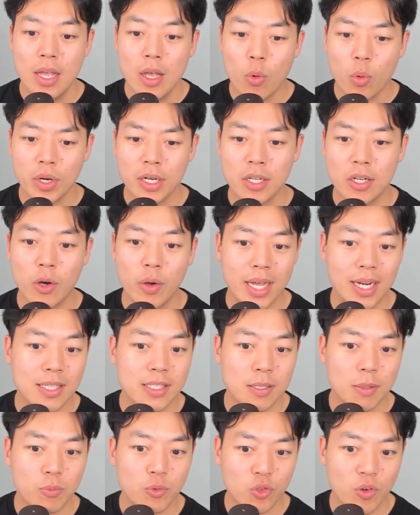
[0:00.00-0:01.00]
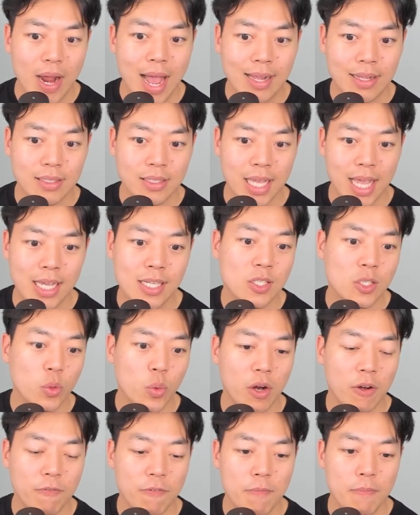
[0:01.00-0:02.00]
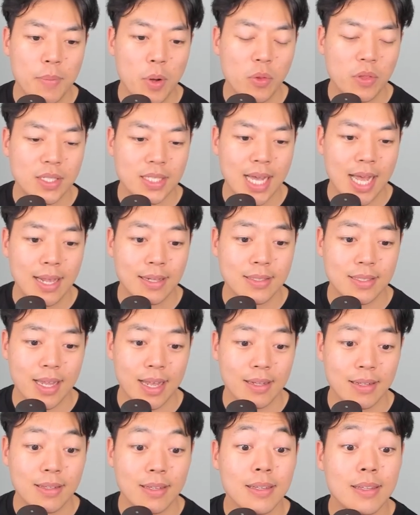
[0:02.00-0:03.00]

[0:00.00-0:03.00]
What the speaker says: We're going to go ahead and subtract k squared from both sides then.